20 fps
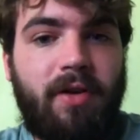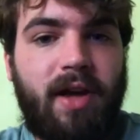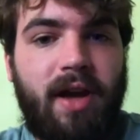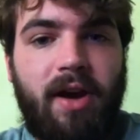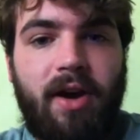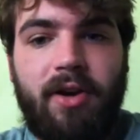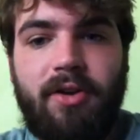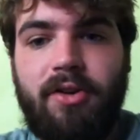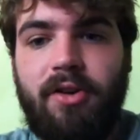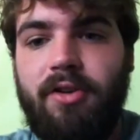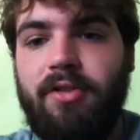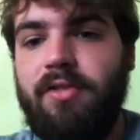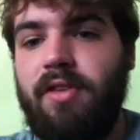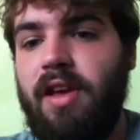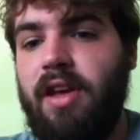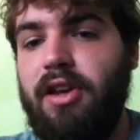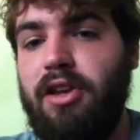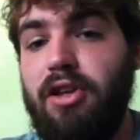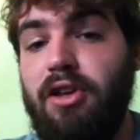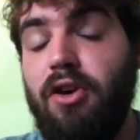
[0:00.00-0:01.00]
characters
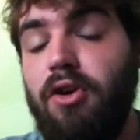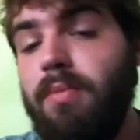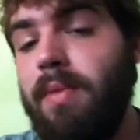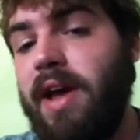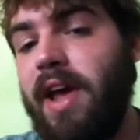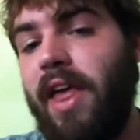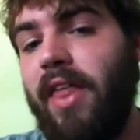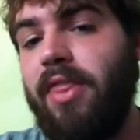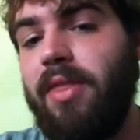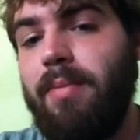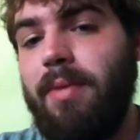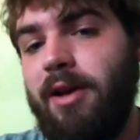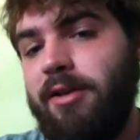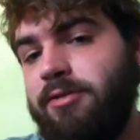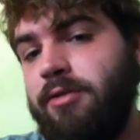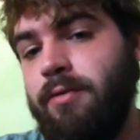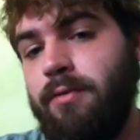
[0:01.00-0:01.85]
and you making the best